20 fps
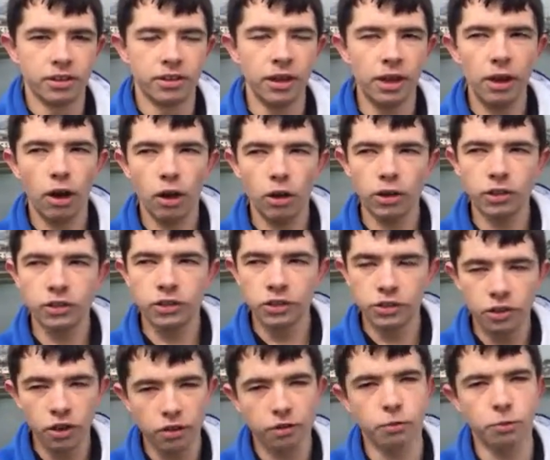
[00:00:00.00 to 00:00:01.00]
They all
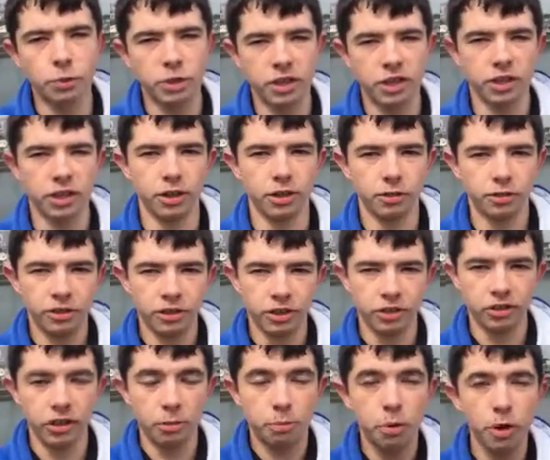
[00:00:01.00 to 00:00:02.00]
deserve to be here
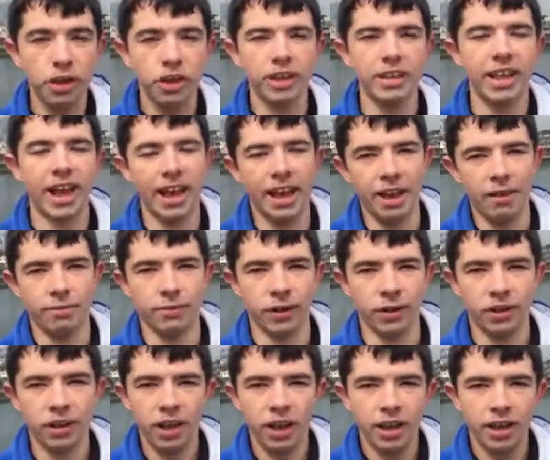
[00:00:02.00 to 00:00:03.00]
because they put in that
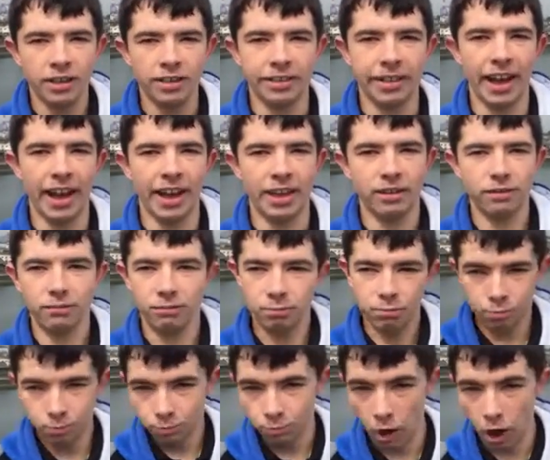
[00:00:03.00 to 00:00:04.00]
effort that
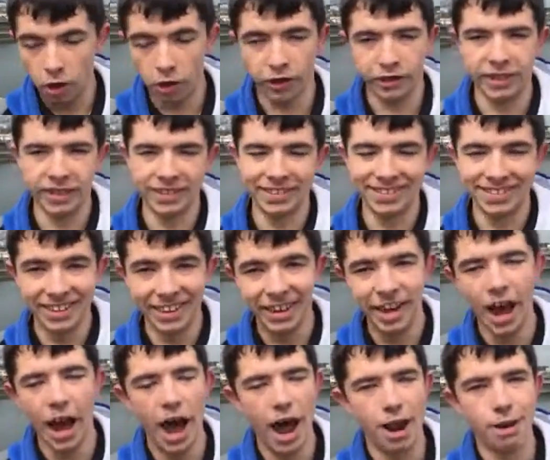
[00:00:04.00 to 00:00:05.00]
other kids did
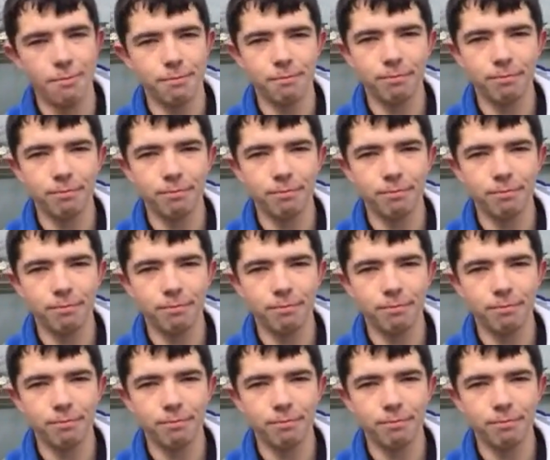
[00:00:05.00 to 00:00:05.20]
not.